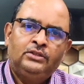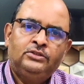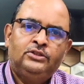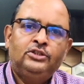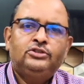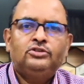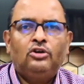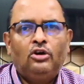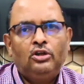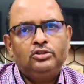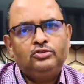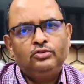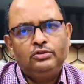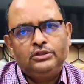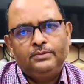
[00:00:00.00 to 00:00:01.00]
This
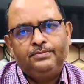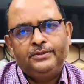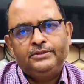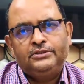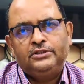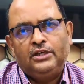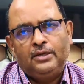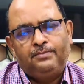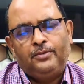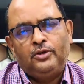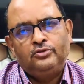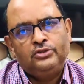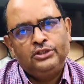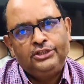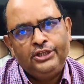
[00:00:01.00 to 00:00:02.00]
also depends
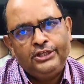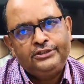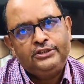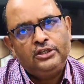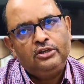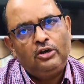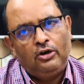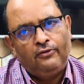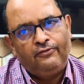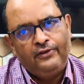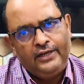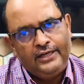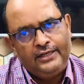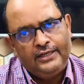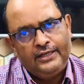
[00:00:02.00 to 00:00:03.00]
upon the nature of
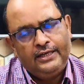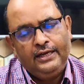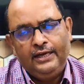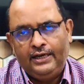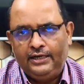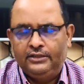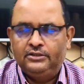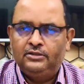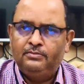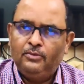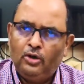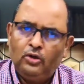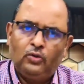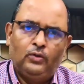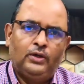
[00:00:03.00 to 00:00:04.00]
lender and the
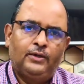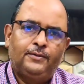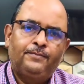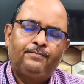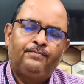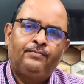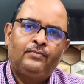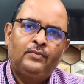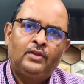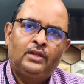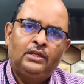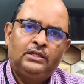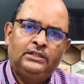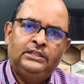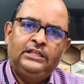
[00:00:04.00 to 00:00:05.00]
borrower.
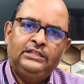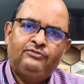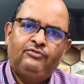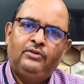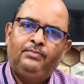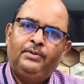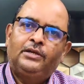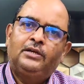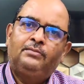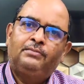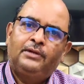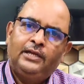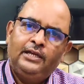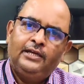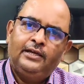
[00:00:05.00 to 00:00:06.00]
This will
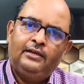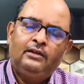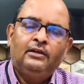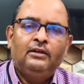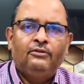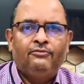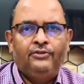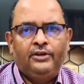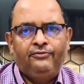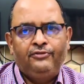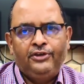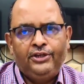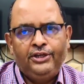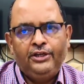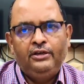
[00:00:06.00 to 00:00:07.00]
become clear when
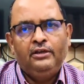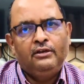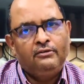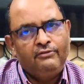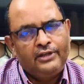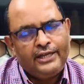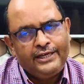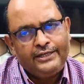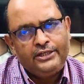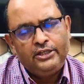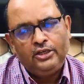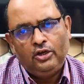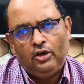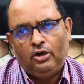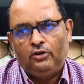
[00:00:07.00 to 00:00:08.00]
we read
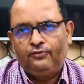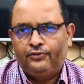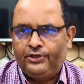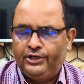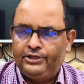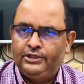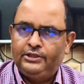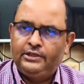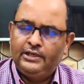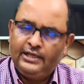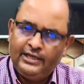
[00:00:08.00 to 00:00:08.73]
variety of credit